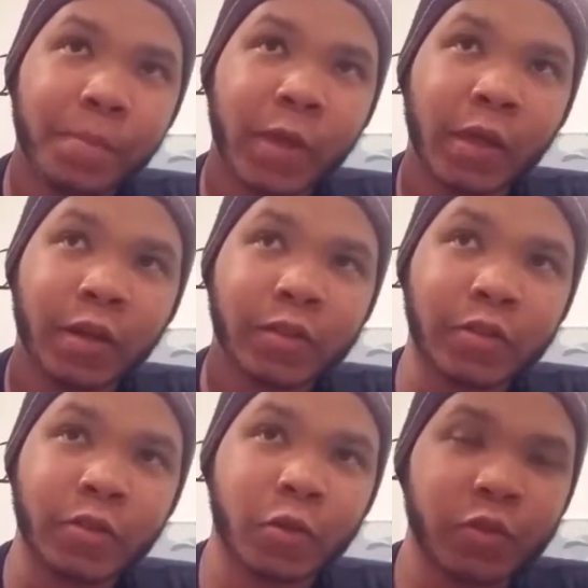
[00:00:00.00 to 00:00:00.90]
me
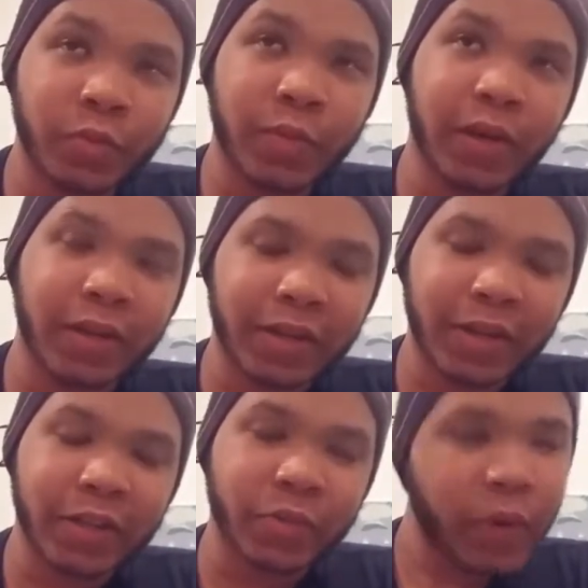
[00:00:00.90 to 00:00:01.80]
on social
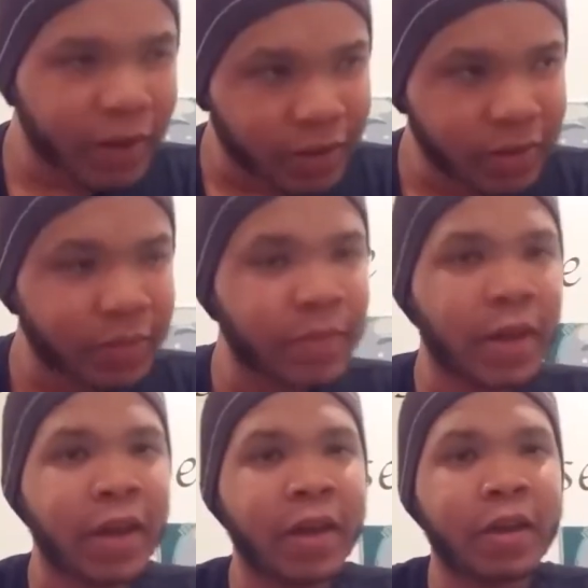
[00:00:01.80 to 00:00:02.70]
media as well
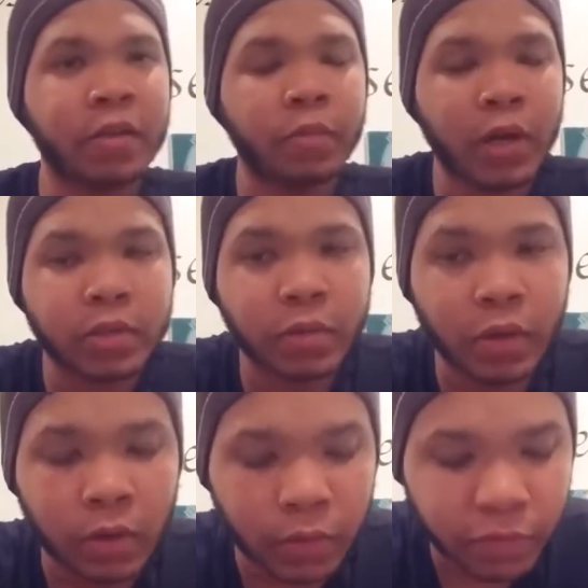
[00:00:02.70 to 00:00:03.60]
and blocks
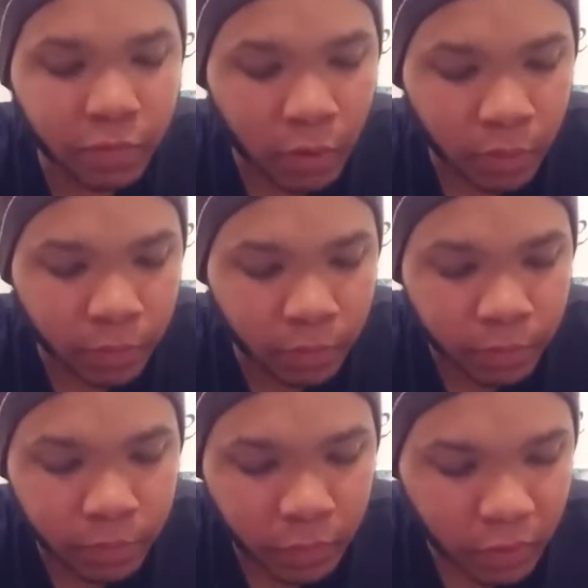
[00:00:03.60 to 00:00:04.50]
me
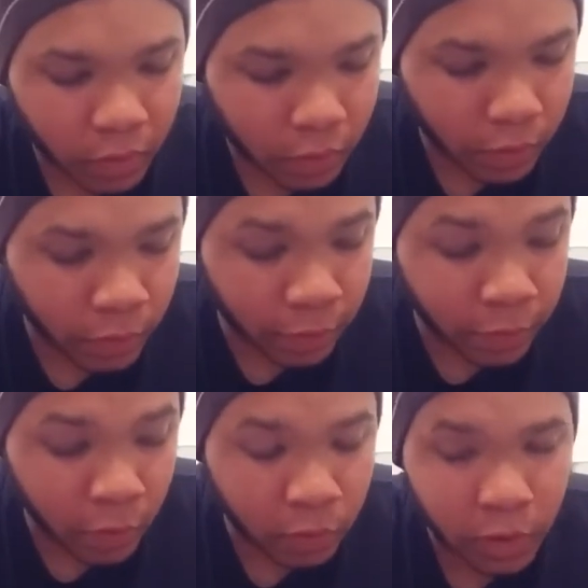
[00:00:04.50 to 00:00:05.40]
from the
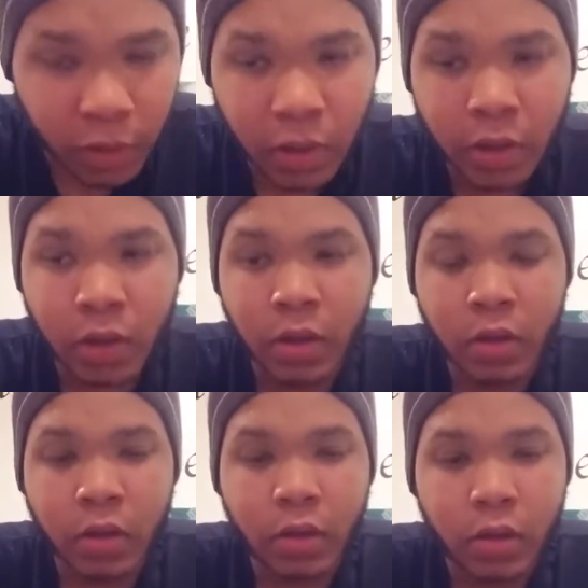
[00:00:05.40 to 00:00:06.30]
phone.
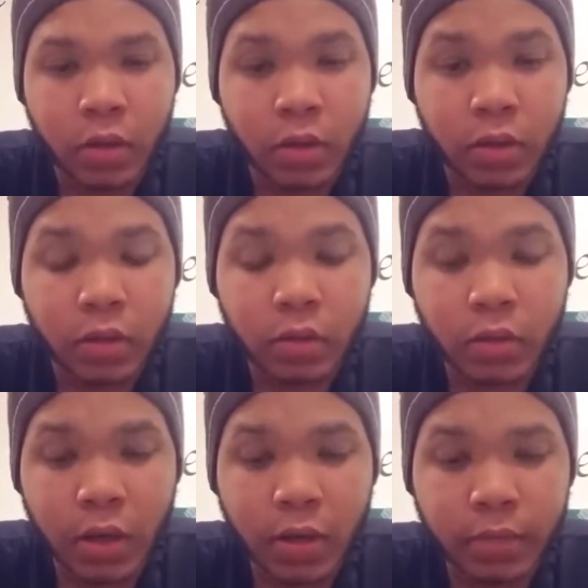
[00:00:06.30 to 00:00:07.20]

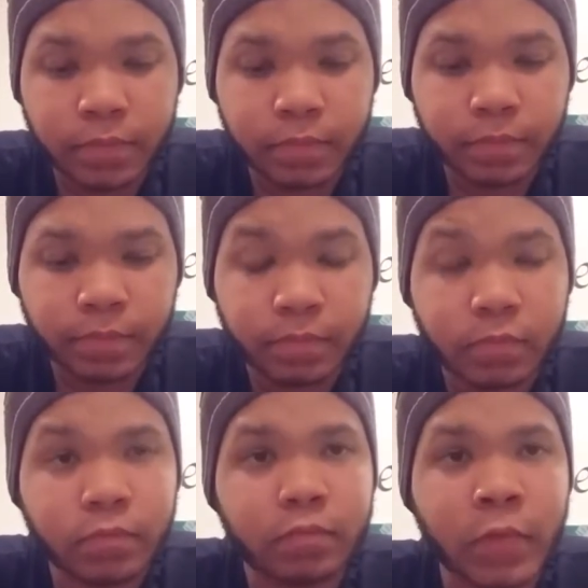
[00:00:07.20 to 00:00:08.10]
And yeah,
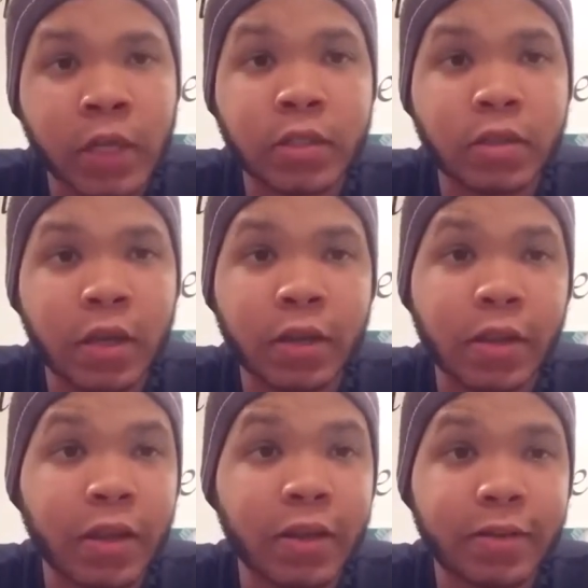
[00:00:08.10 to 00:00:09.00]
that's the end
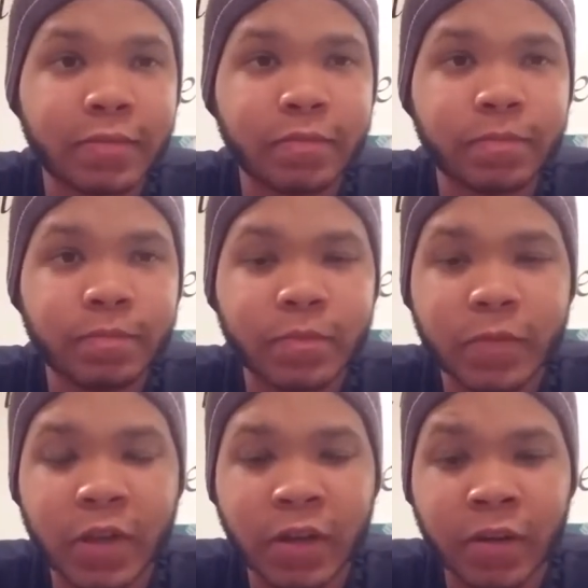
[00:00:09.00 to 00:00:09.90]
of that.
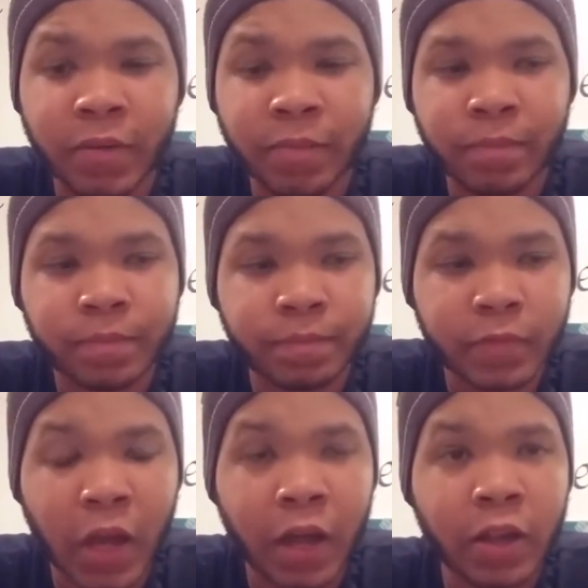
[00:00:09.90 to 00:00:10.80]

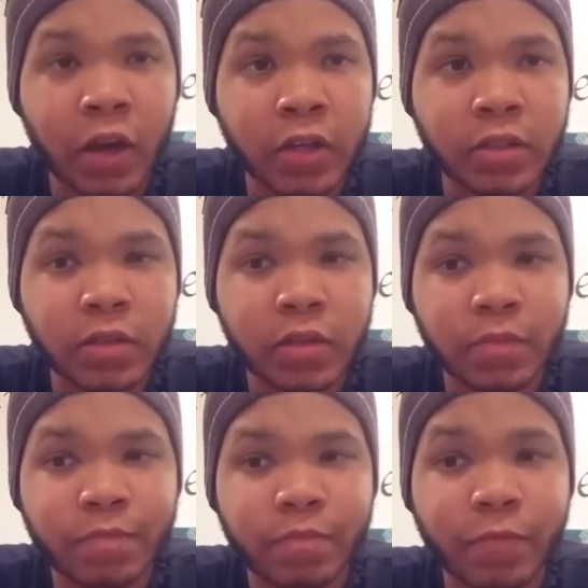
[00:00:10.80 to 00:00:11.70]
I lost
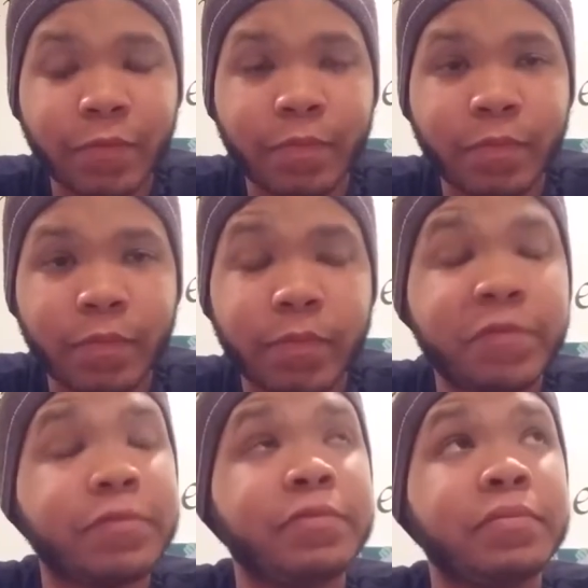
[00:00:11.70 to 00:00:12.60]

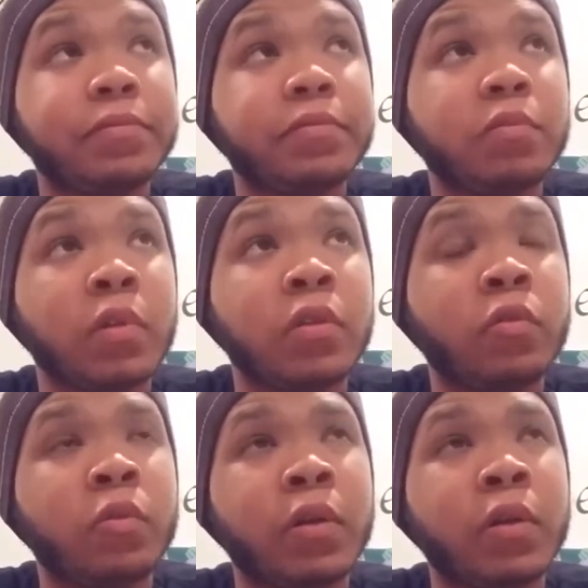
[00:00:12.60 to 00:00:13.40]
4